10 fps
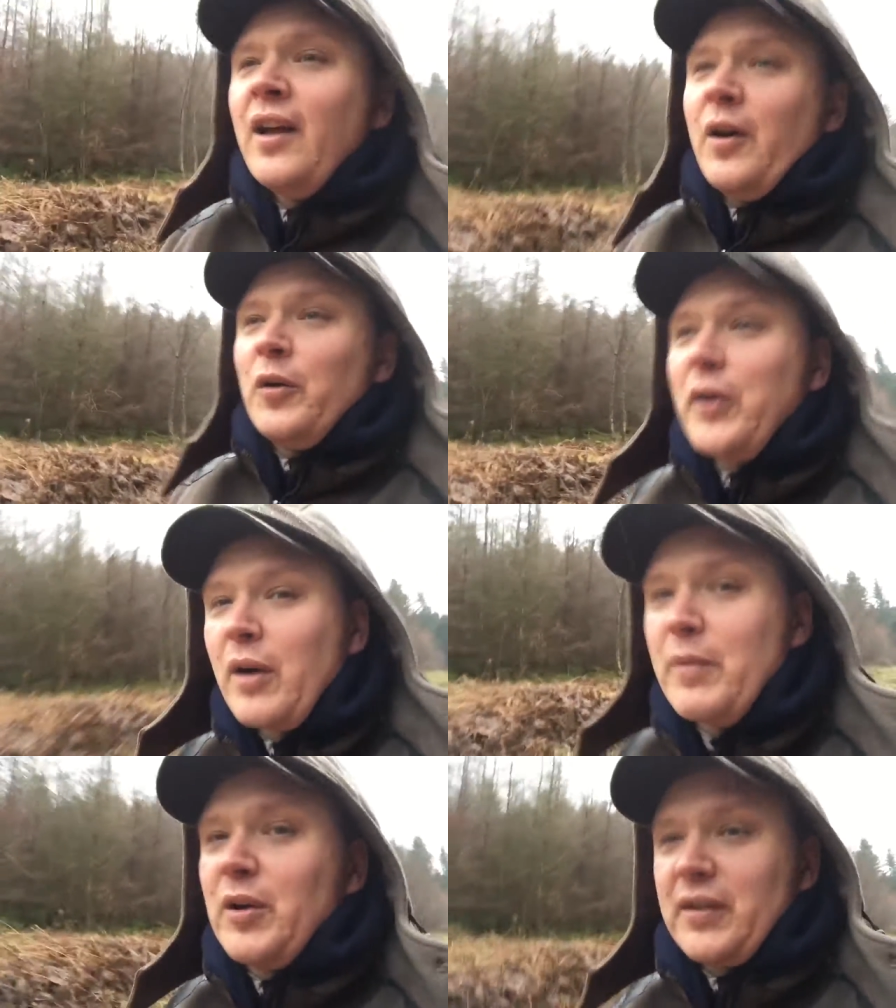
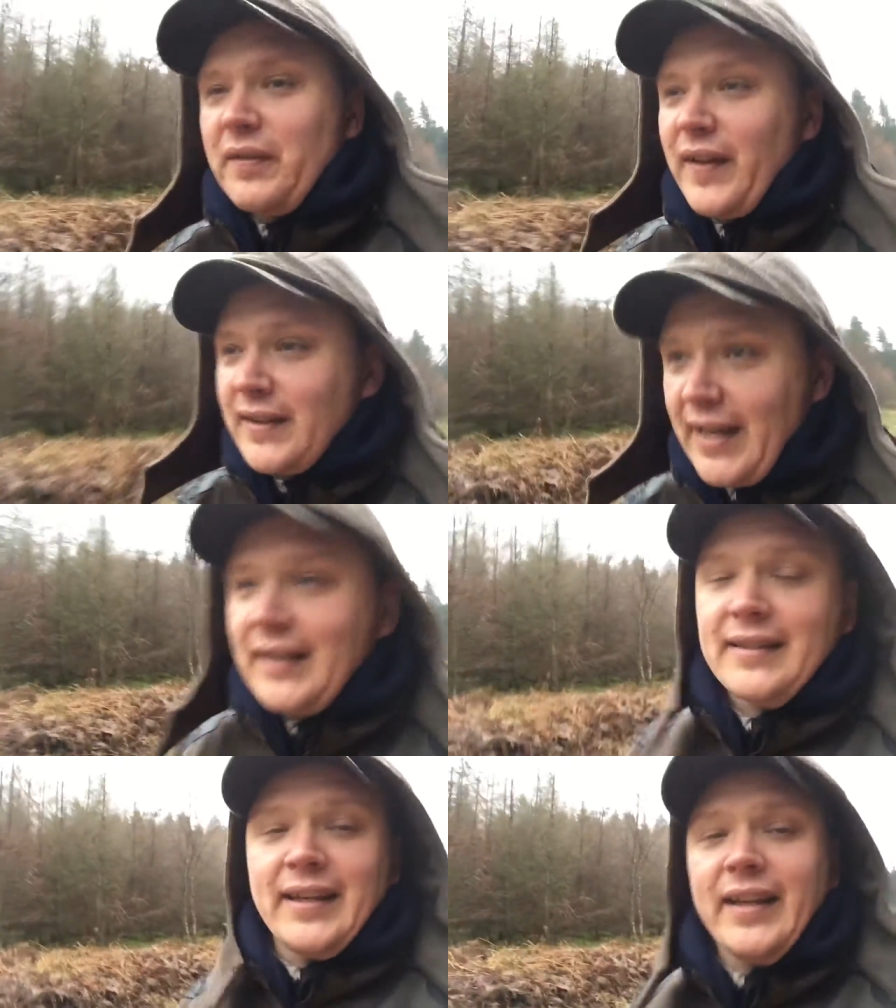Audiobooks are
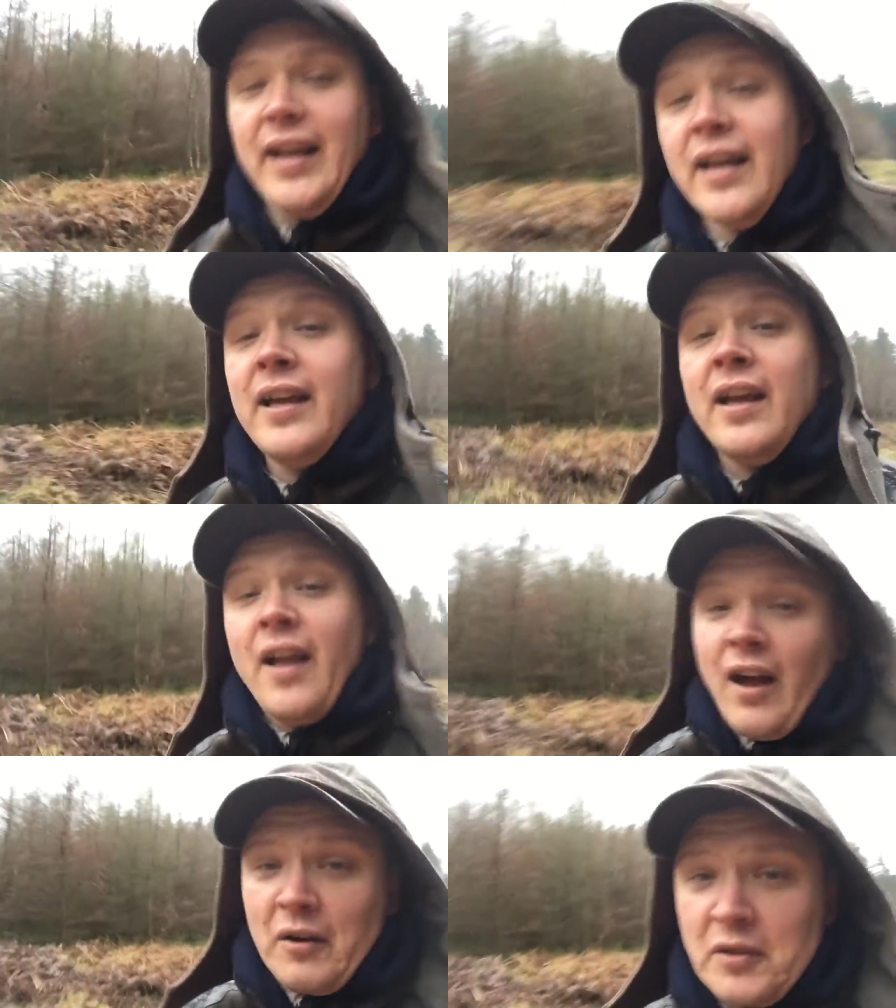fantastic.
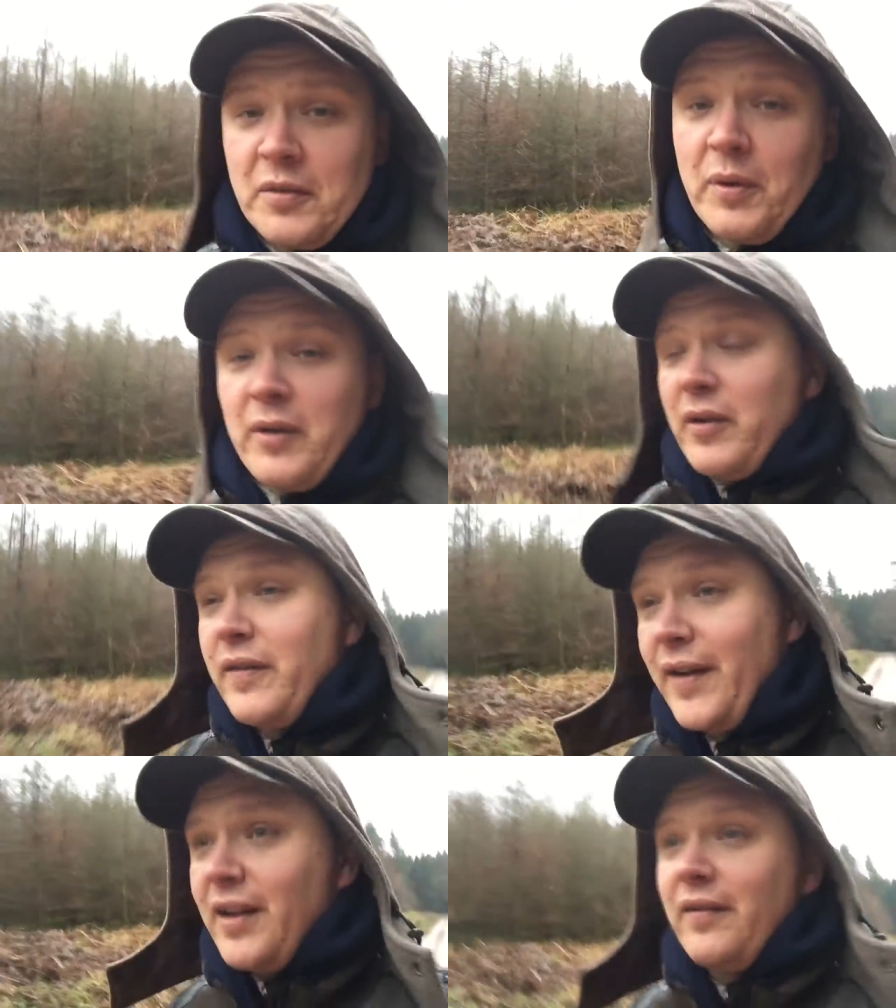I was just wondering
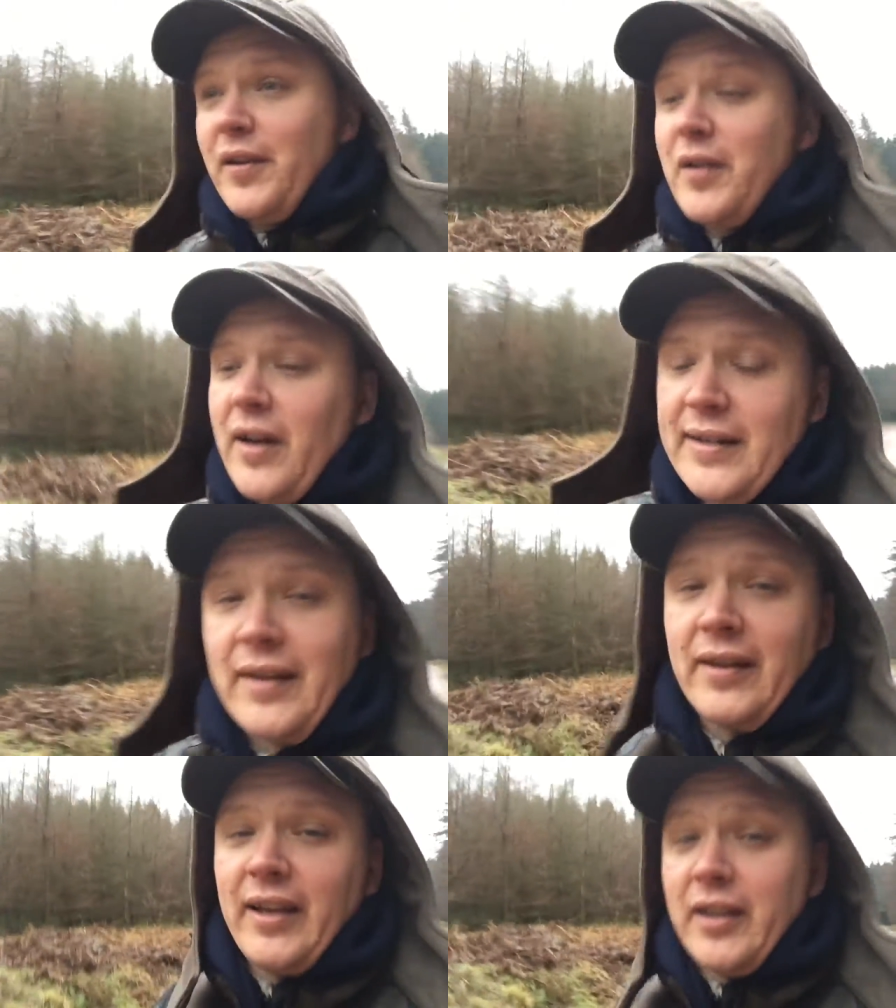if any of you guys
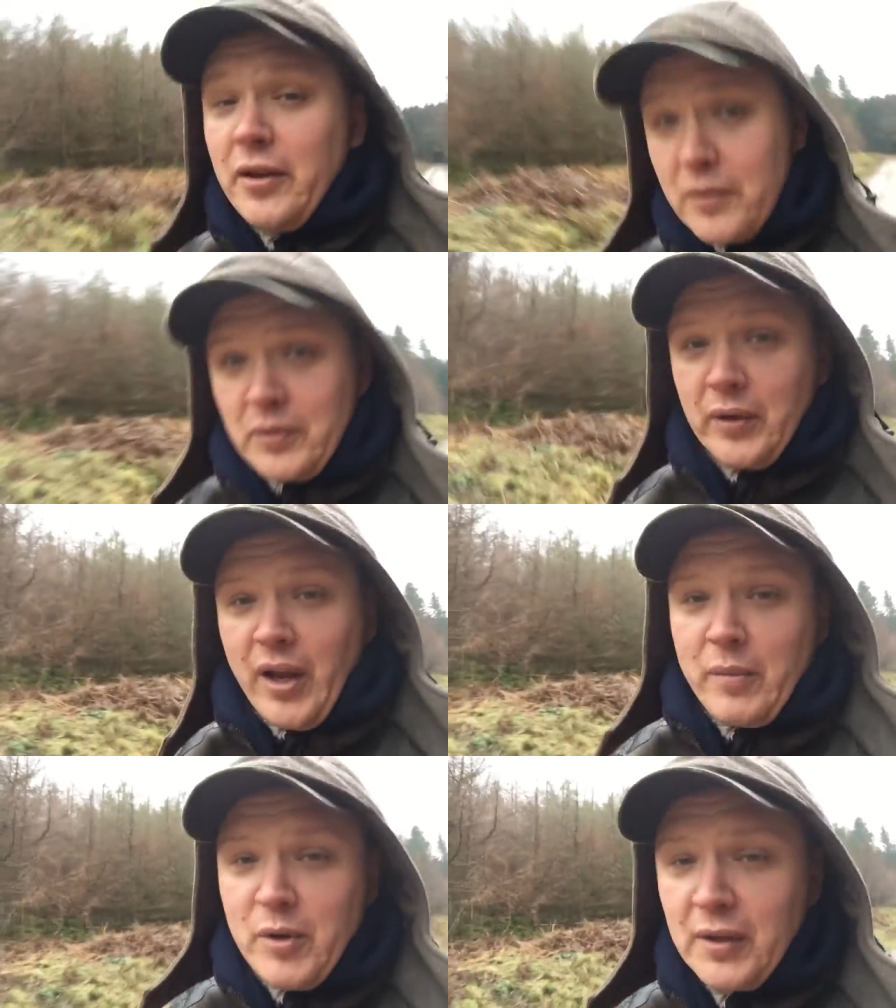out there use
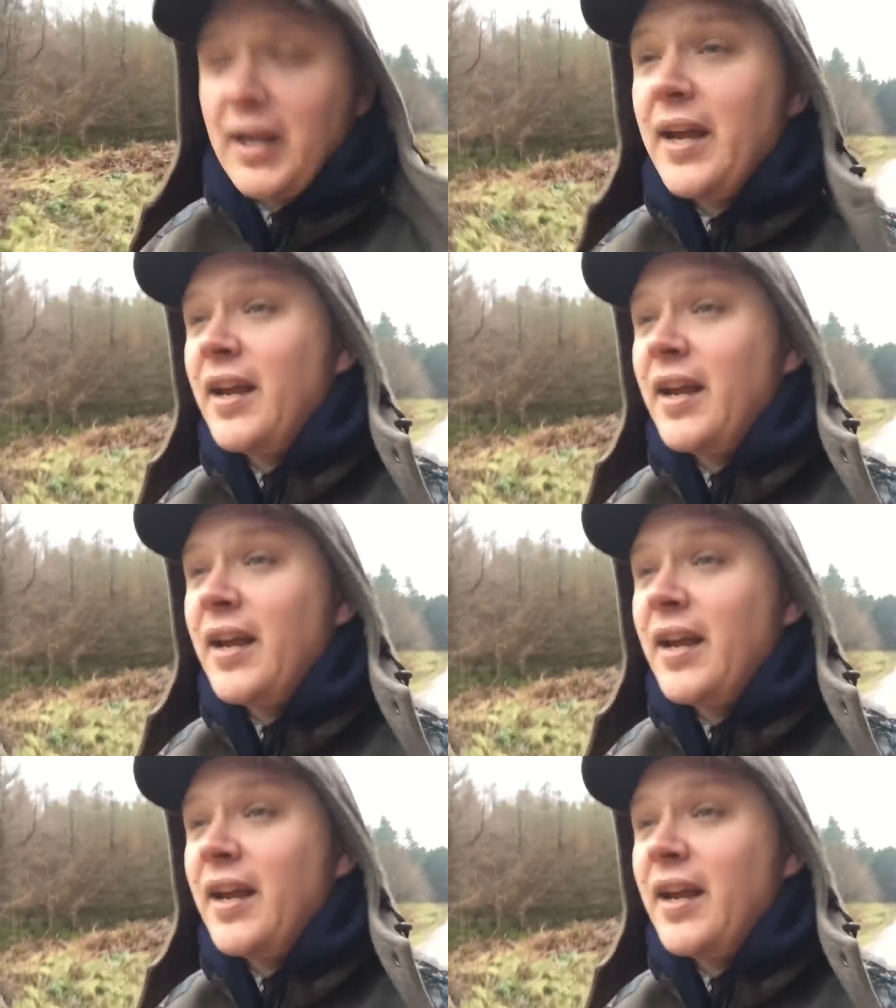audiobooks